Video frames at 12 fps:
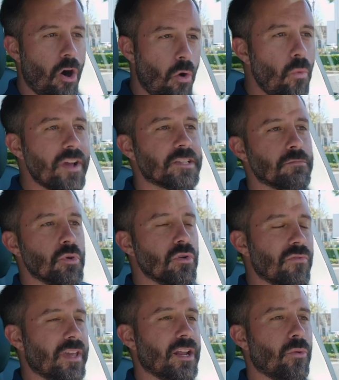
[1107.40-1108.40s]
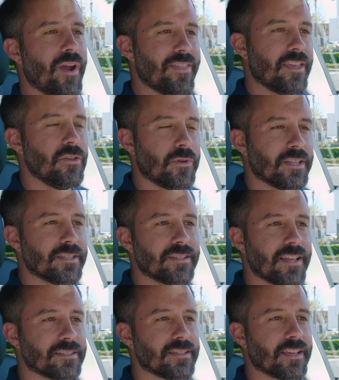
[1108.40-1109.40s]
always moving in a way that you can
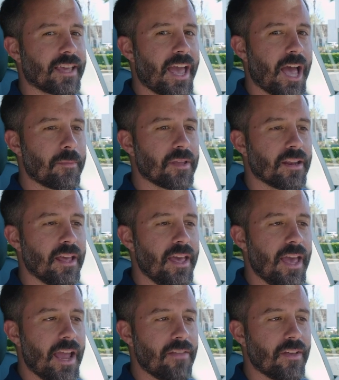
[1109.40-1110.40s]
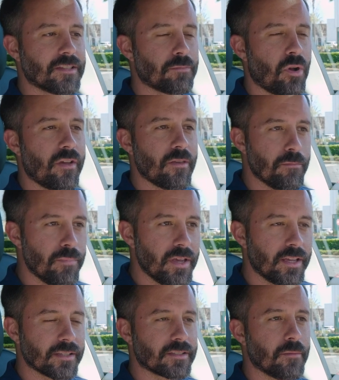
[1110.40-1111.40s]
sense in the cabin. And that's probably the
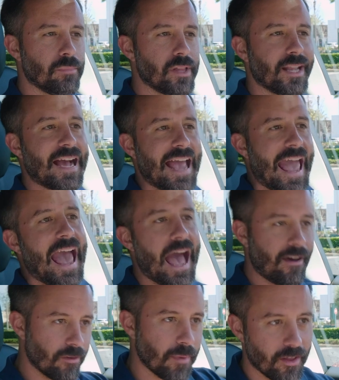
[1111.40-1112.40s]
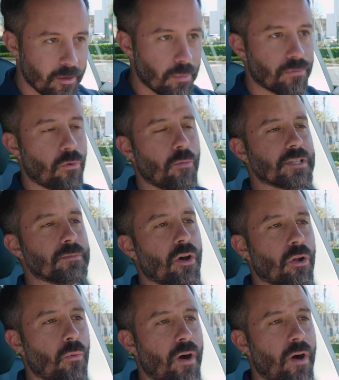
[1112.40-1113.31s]
biggest complaint I have about the performance Model